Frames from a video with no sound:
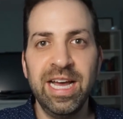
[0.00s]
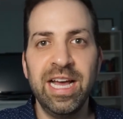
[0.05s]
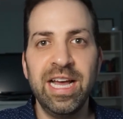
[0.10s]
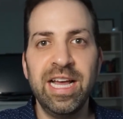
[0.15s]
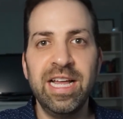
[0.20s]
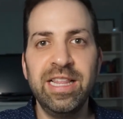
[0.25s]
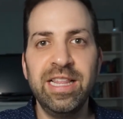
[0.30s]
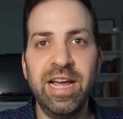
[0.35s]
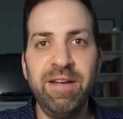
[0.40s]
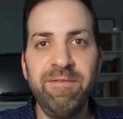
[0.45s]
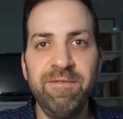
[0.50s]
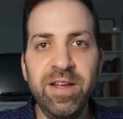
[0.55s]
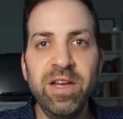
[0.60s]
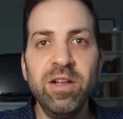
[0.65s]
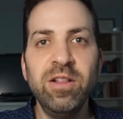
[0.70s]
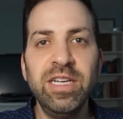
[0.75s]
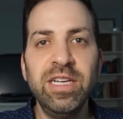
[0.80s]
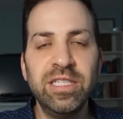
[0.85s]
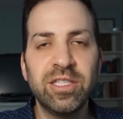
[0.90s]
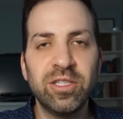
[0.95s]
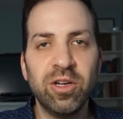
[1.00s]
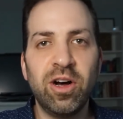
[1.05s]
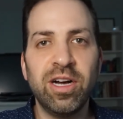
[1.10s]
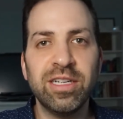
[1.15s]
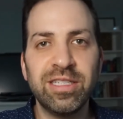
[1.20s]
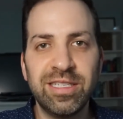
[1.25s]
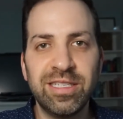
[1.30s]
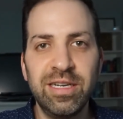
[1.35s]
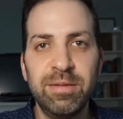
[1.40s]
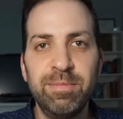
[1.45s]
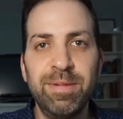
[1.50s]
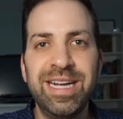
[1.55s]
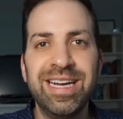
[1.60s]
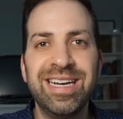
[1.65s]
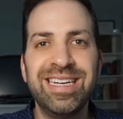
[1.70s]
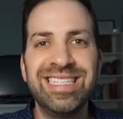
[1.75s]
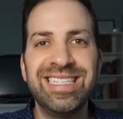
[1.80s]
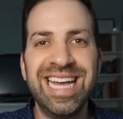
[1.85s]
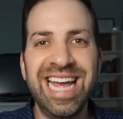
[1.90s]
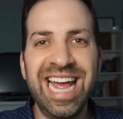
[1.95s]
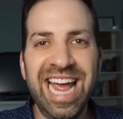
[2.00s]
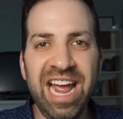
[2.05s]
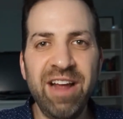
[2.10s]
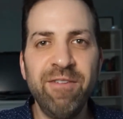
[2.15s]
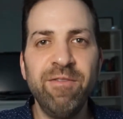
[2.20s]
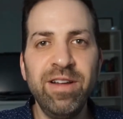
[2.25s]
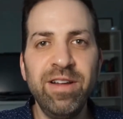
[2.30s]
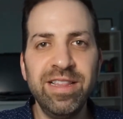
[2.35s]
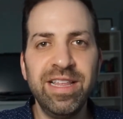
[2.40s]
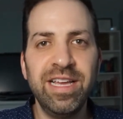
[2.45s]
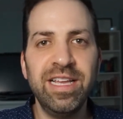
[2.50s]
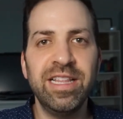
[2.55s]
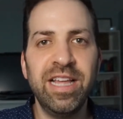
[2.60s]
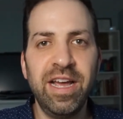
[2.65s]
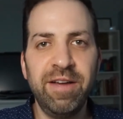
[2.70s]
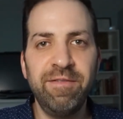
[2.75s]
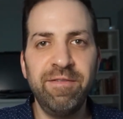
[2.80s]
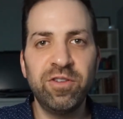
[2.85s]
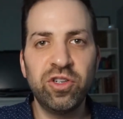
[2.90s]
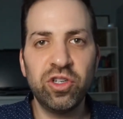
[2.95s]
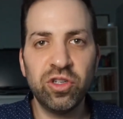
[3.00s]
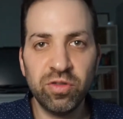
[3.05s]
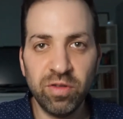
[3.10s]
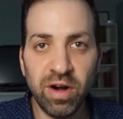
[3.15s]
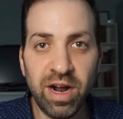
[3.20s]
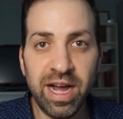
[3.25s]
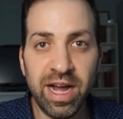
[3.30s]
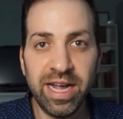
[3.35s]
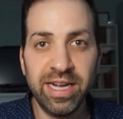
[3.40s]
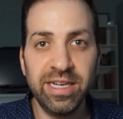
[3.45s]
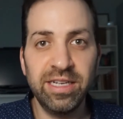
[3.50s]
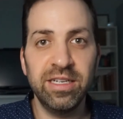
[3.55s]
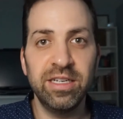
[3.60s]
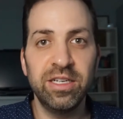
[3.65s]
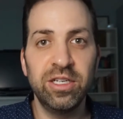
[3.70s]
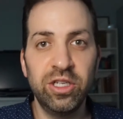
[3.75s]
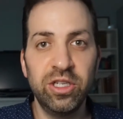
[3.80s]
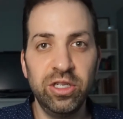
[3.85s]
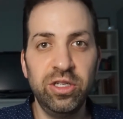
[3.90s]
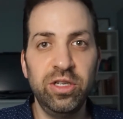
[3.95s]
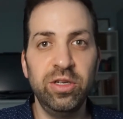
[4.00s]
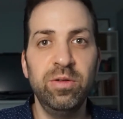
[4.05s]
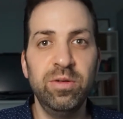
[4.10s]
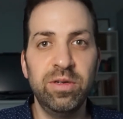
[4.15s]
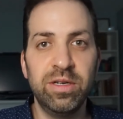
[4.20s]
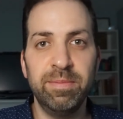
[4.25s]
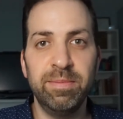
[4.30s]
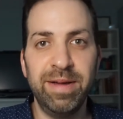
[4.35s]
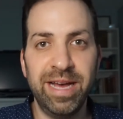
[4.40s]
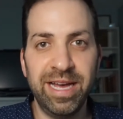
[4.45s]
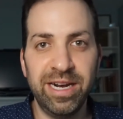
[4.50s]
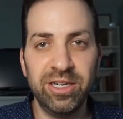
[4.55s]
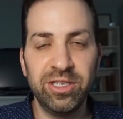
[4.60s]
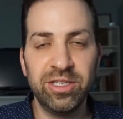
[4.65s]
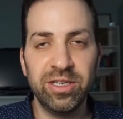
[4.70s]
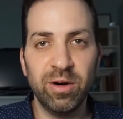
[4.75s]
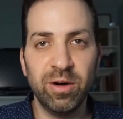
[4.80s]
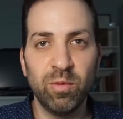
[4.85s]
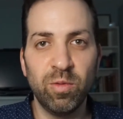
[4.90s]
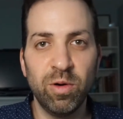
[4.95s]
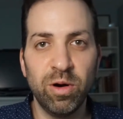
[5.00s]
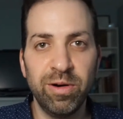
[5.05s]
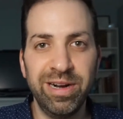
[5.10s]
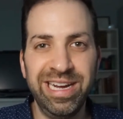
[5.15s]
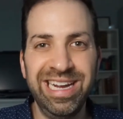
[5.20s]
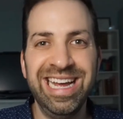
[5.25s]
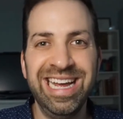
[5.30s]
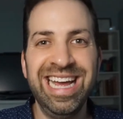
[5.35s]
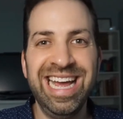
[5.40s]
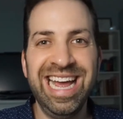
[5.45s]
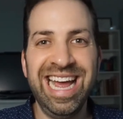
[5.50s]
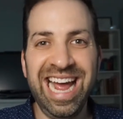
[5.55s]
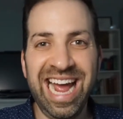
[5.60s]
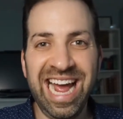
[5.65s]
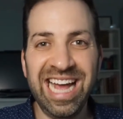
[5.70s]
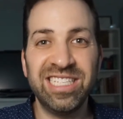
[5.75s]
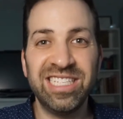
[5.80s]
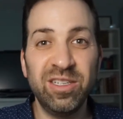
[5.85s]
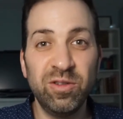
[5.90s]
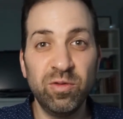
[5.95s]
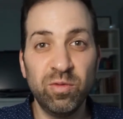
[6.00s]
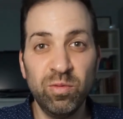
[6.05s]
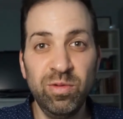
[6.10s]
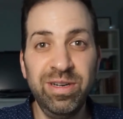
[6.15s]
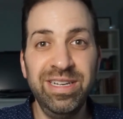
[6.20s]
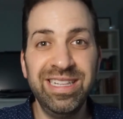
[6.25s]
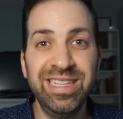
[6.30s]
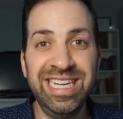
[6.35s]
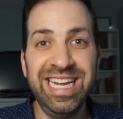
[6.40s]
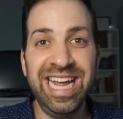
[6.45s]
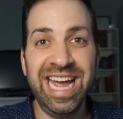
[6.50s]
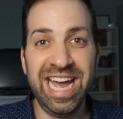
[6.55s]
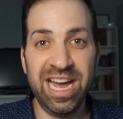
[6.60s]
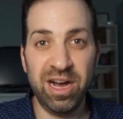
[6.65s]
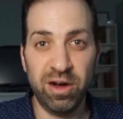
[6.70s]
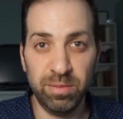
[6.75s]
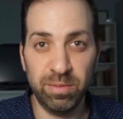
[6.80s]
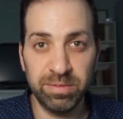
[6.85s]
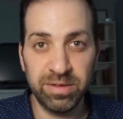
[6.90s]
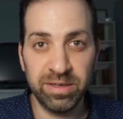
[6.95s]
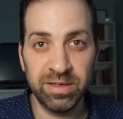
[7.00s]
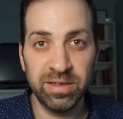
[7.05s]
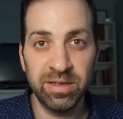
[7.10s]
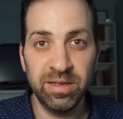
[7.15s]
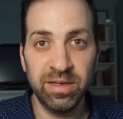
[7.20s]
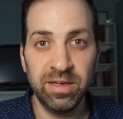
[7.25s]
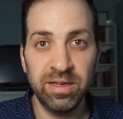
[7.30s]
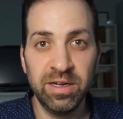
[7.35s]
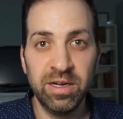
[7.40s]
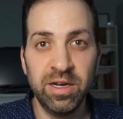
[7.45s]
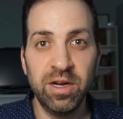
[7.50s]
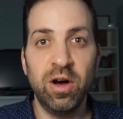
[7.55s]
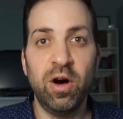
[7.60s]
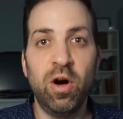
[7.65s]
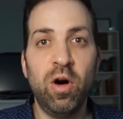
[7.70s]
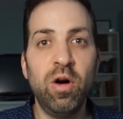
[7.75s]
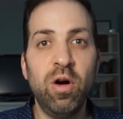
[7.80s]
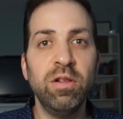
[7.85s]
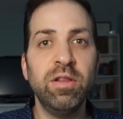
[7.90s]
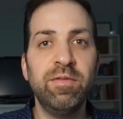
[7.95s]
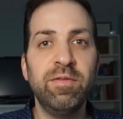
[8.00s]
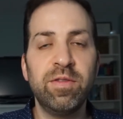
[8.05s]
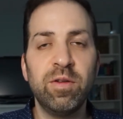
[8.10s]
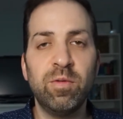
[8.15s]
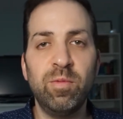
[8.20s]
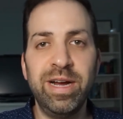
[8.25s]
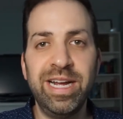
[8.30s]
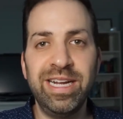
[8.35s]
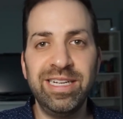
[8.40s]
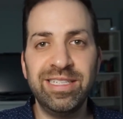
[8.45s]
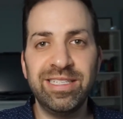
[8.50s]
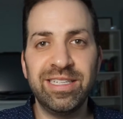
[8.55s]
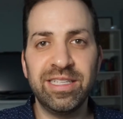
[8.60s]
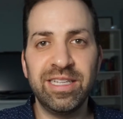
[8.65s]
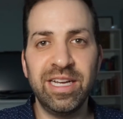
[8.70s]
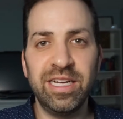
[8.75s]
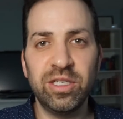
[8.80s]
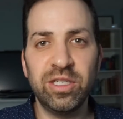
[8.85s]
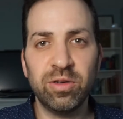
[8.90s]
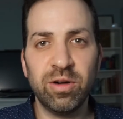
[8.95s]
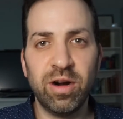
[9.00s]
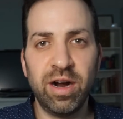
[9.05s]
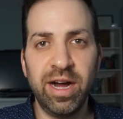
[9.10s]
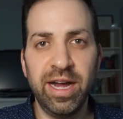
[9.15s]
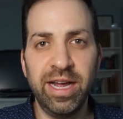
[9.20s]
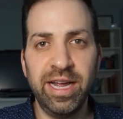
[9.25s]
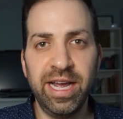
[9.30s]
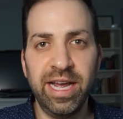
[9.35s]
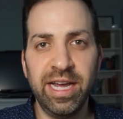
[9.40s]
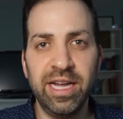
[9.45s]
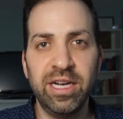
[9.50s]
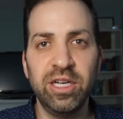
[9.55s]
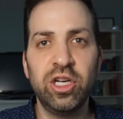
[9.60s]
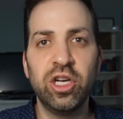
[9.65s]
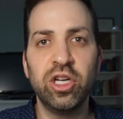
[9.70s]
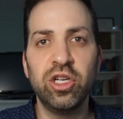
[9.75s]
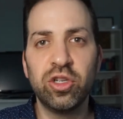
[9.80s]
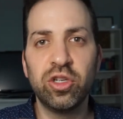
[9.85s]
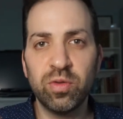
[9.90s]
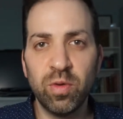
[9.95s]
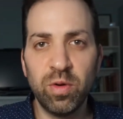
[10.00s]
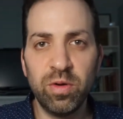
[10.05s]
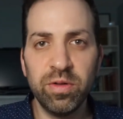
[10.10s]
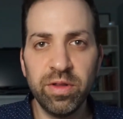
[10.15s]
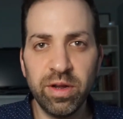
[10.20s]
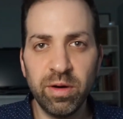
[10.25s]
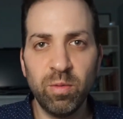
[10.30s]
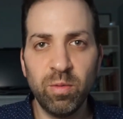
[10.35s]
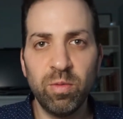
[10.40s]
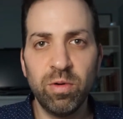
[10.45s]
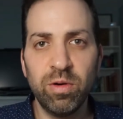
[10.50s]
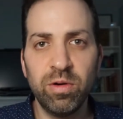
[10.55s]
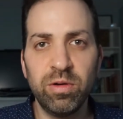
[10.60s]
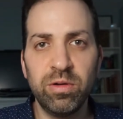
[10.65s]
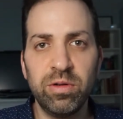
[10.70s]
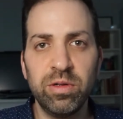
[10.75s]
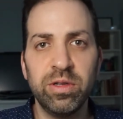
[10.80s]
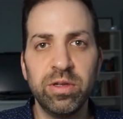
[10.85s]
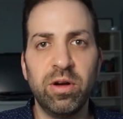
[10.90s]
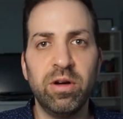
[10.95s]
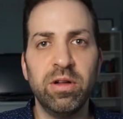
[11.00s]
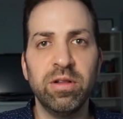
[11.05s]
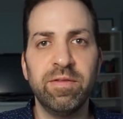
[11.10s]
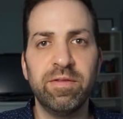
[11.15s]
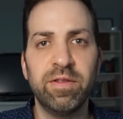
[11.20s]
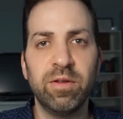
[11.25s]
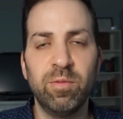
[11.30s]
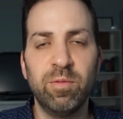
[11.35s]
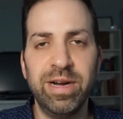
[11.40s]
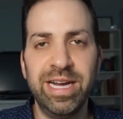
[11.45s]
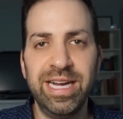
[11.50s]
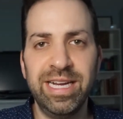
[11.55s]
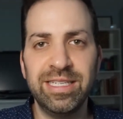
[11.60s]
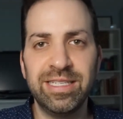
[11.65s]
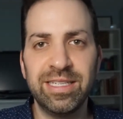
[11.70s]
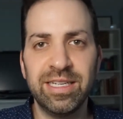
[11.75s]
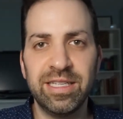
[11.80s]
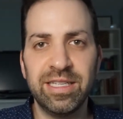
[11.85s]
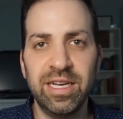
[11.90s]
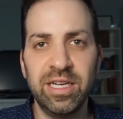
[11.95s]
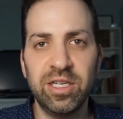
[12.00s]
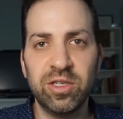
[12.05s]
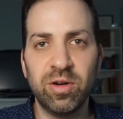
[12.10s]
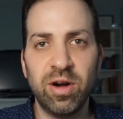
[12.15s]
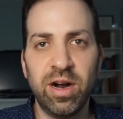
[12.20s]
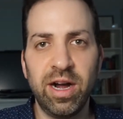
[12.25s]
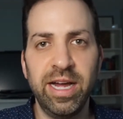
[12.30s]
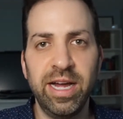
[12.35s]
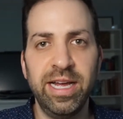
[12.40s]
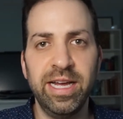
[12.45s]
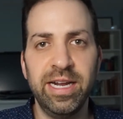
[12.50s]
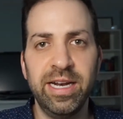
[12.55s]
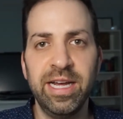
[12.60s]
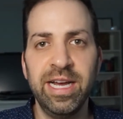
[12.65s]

They feel exhausted because everything they've tried to do to manage their worry hasn't really helped all of the ways that they try and control their world, all of the ways that they try and